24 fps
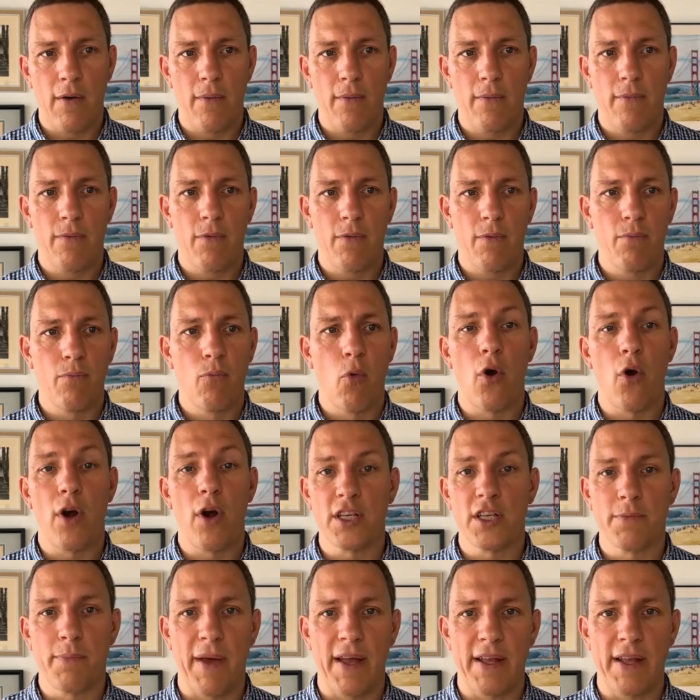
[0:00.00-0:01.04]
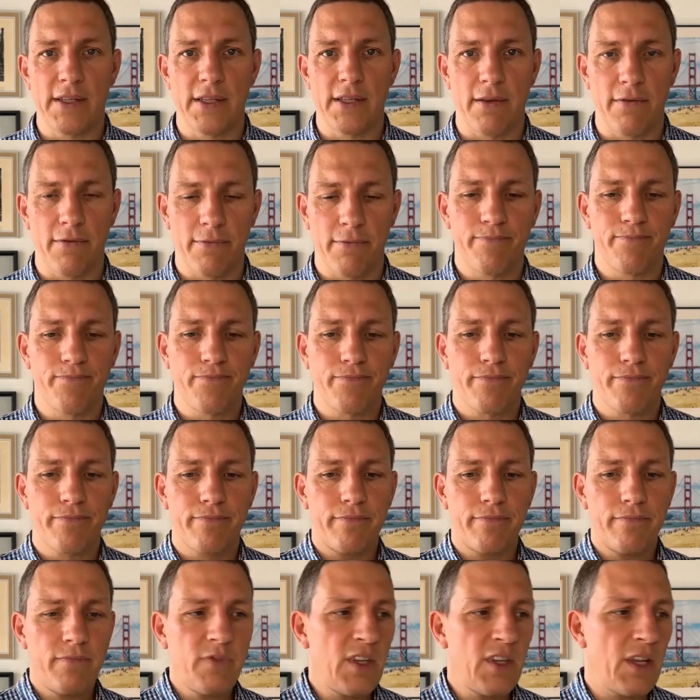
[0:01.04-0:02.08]
more expensive?
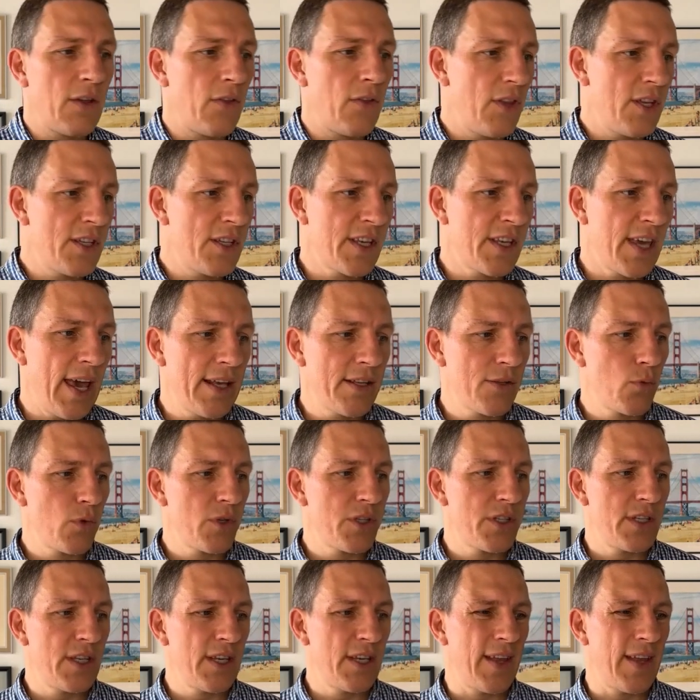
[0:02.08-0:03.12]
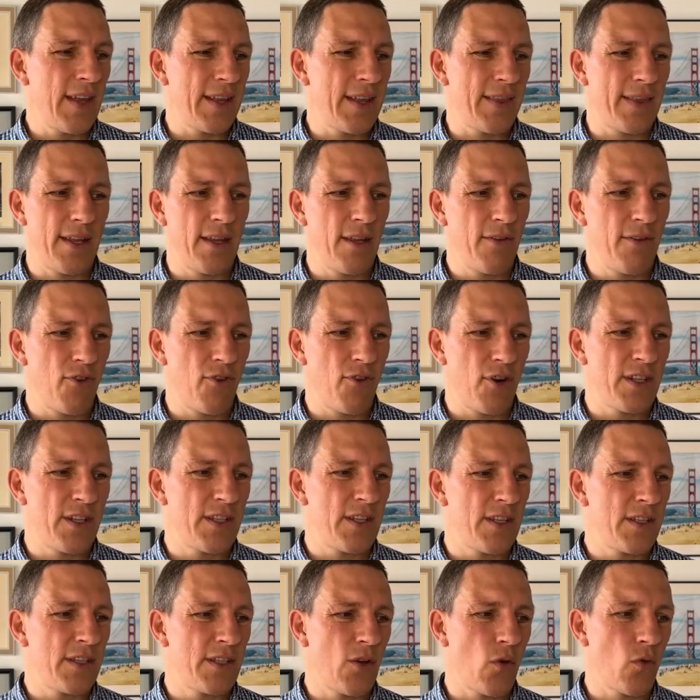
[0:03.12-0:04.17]
In this case, we see that the difference
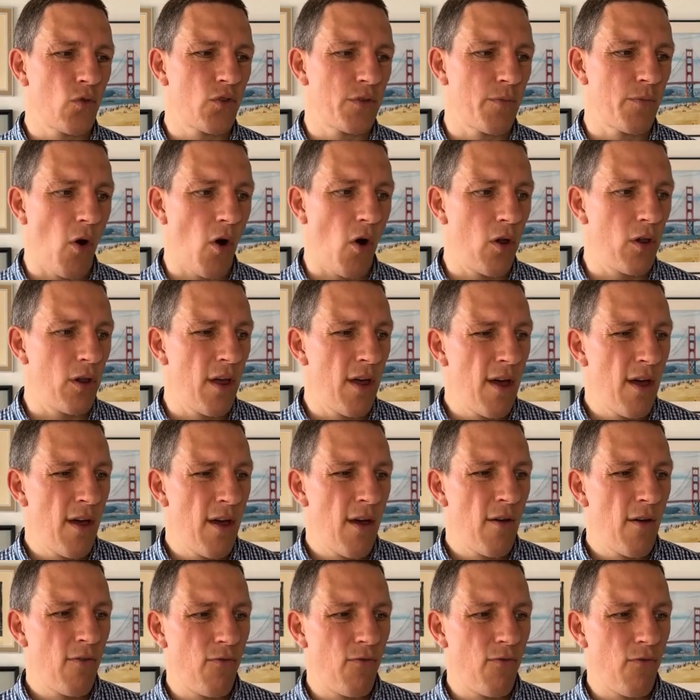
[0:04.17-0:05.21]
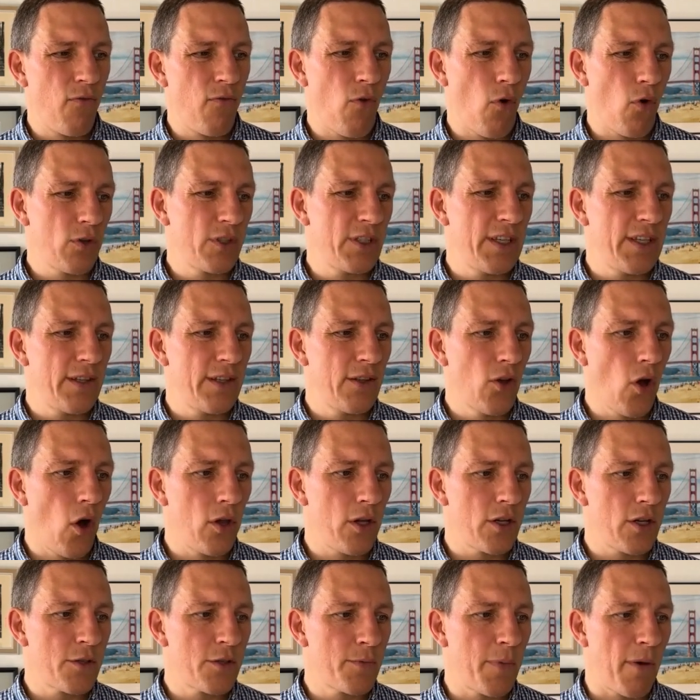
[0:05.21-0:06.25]
is so small,
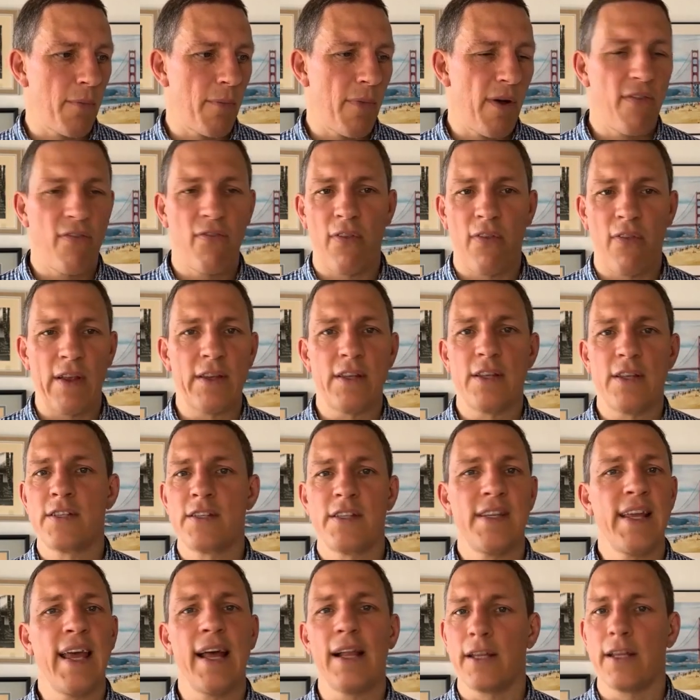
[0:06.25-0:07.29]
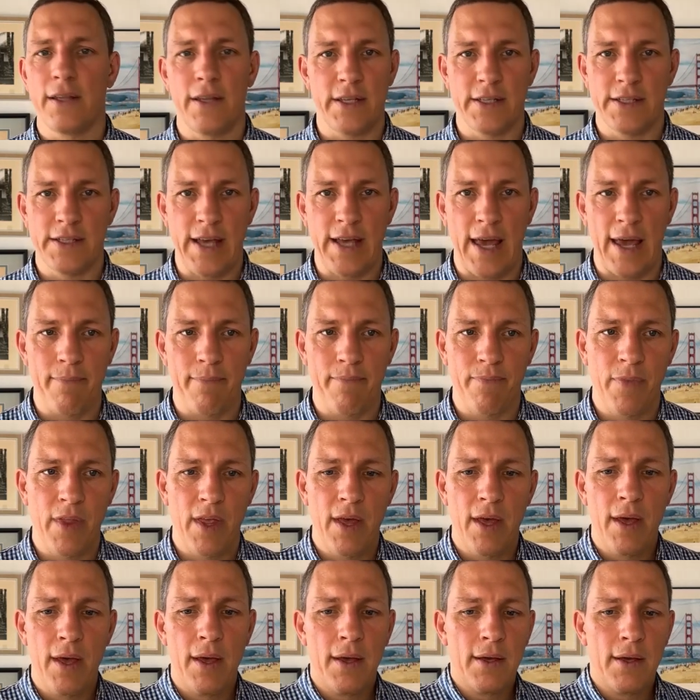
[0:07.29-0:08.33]
$14 per month, that it's nearly the same.
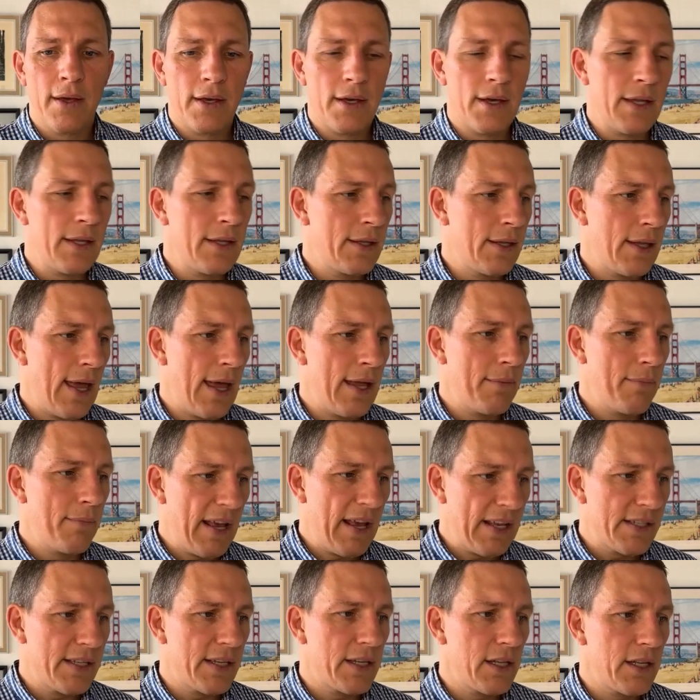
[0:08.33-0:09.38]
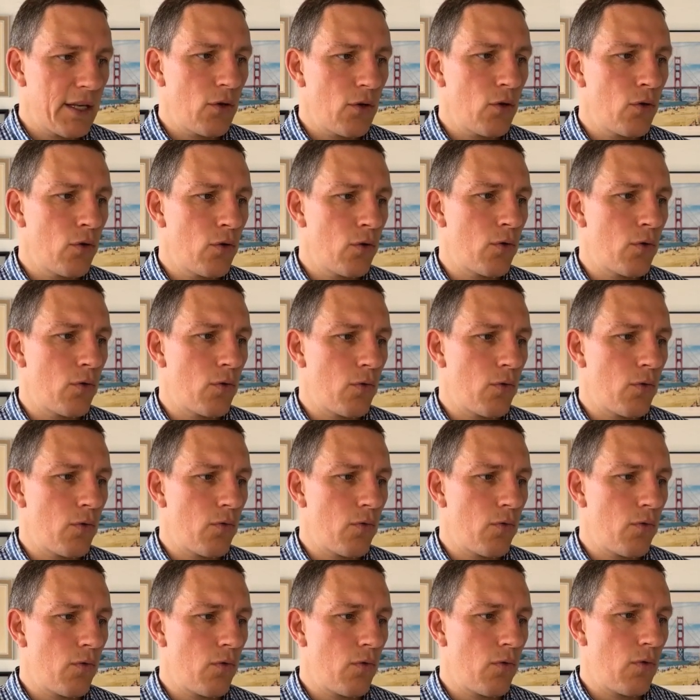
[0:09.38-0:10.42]
And basically,
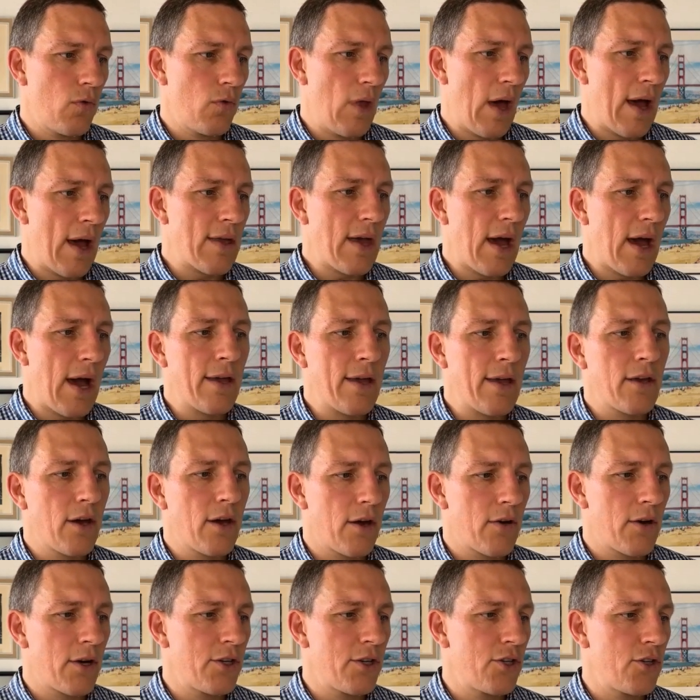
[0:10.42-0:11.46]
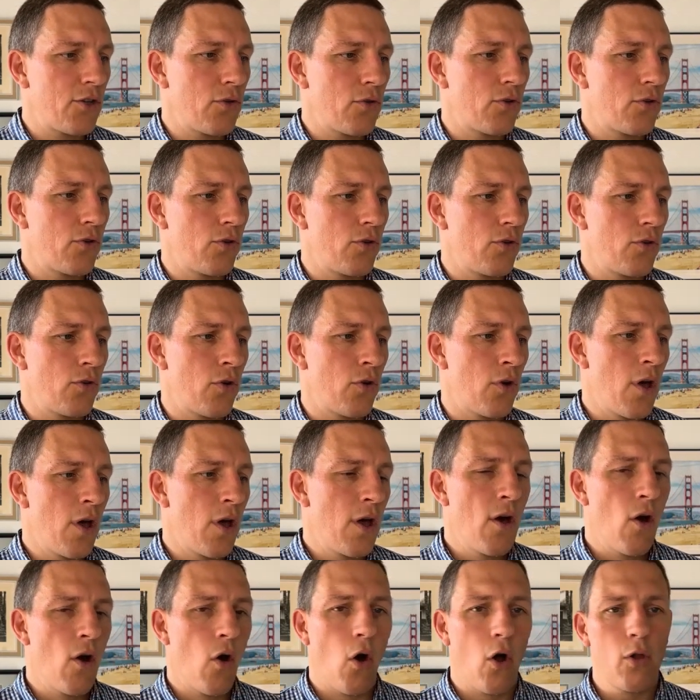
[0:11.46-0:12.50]
I encourage you to
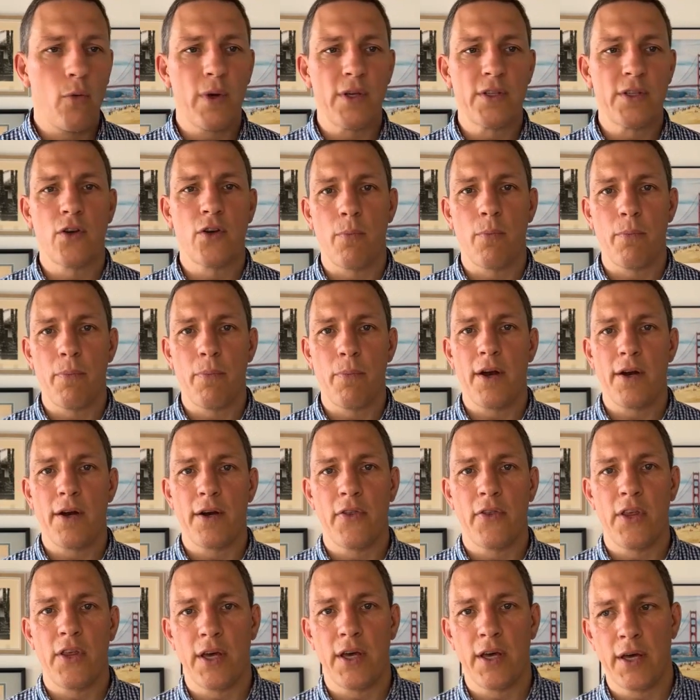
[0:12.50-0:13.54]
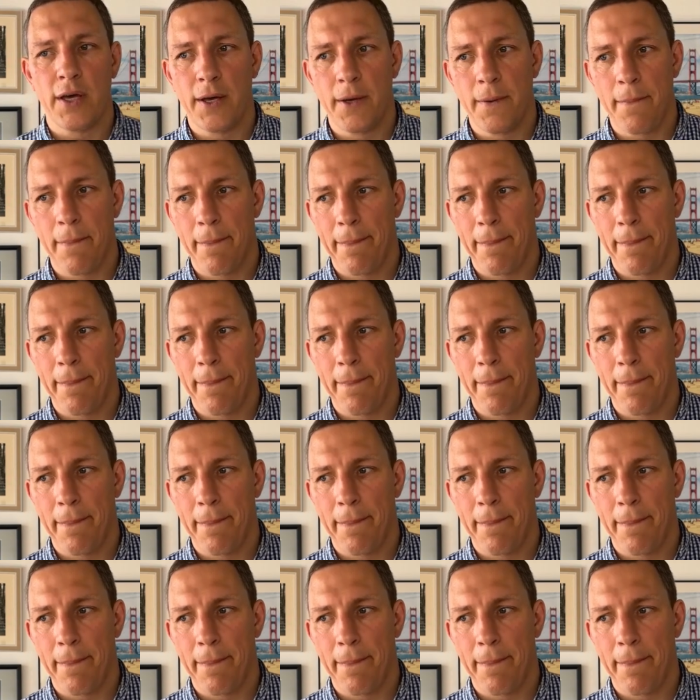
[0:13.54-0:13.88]
always compare the